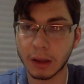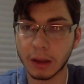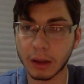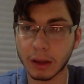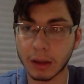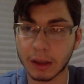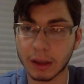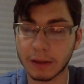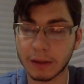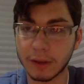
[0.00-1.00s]

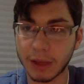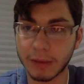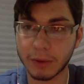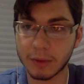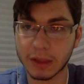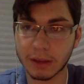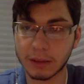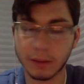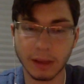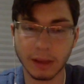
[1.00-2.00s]
connectivity platforms,
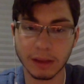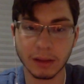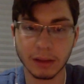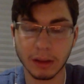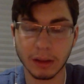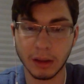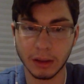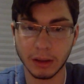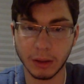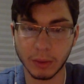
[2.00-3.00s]
and that's it.
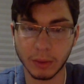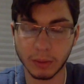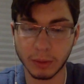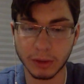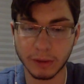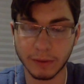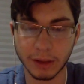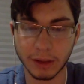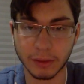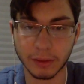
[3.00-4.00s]
We really feel
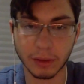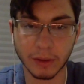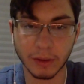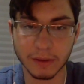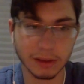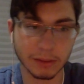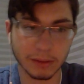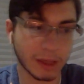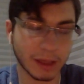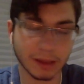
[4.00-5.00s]
like they're in the office
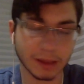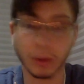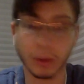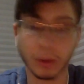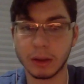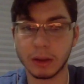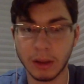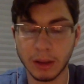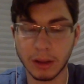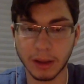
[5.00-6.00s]
next door.
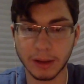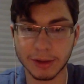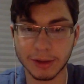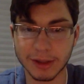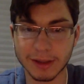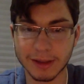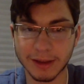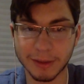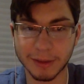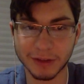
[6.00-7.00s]
It's just
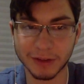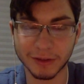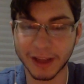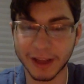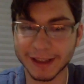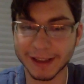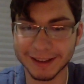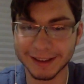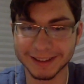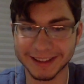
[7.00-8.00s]
a bit of a flight
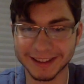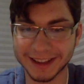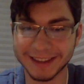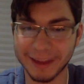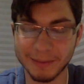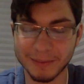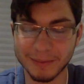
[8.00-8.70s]
to get to them.